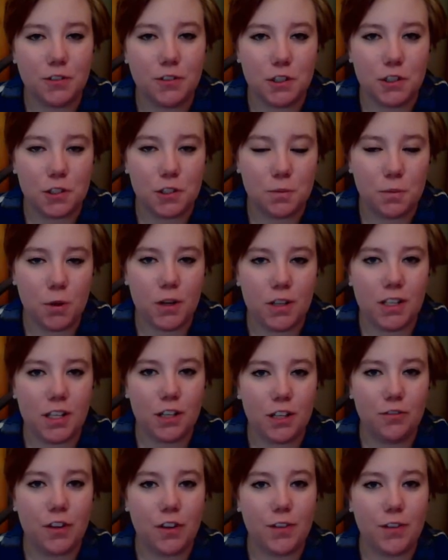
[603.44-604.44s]
for the support that
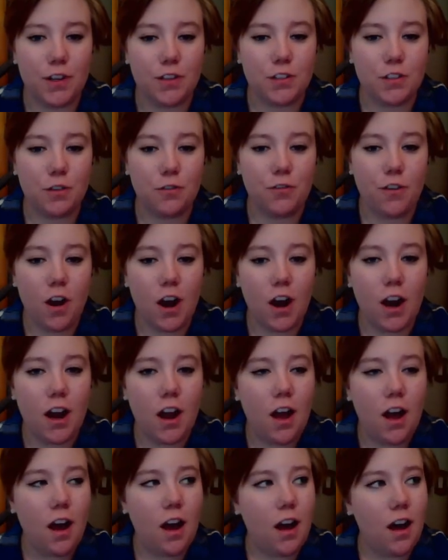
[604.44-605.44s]
you've given us so far.
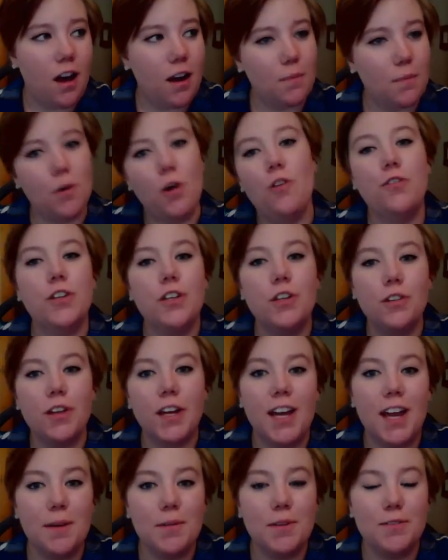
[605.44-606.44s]
Hopefully you
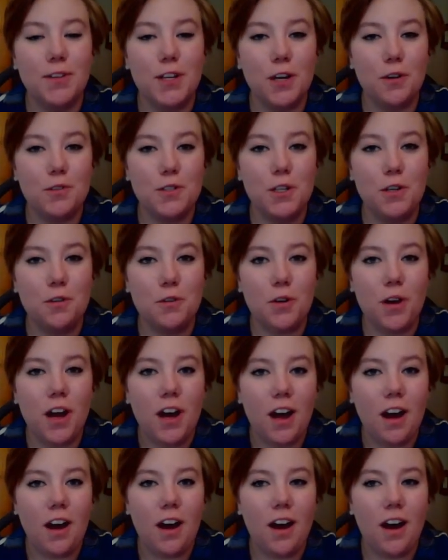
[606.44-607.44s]
like Cammy's video too.
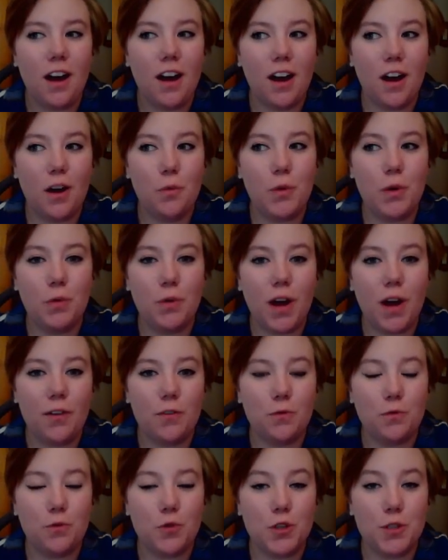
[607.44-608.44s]
We will
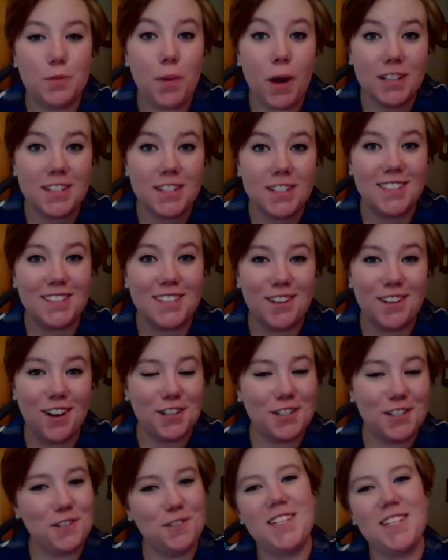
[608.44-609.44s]
have responses
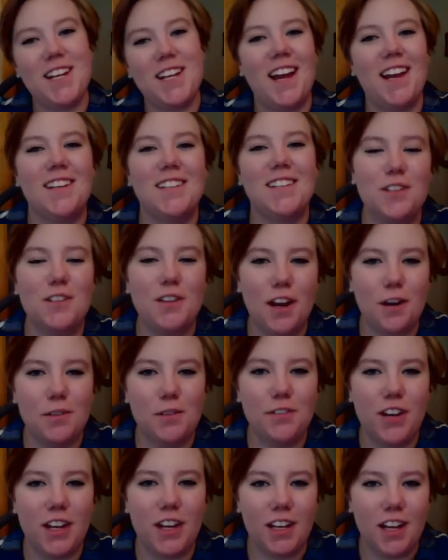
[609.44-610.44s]
on Tuesday, so that'll
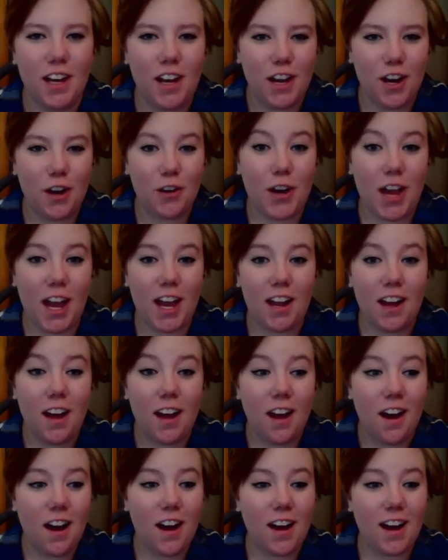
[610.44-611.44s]
be fun. Okay,
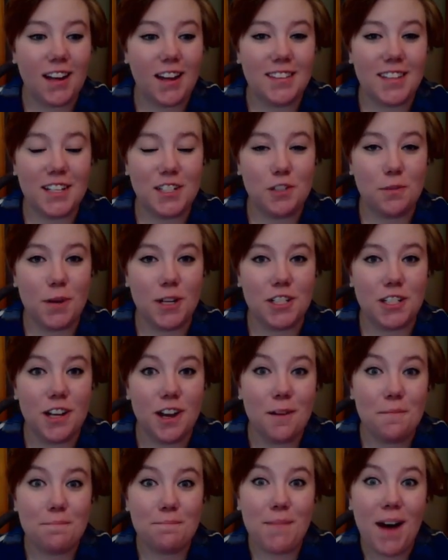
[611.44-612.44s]
thanks so much.
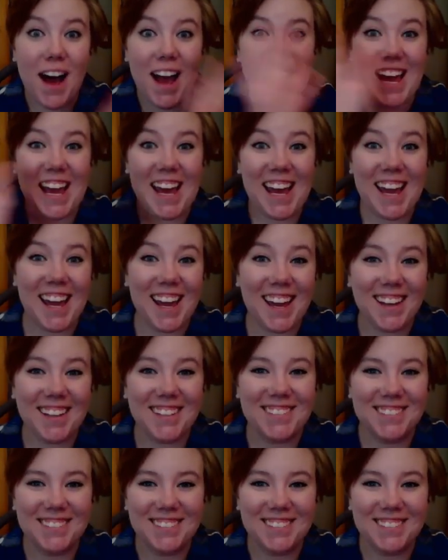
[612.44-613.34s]
Bye!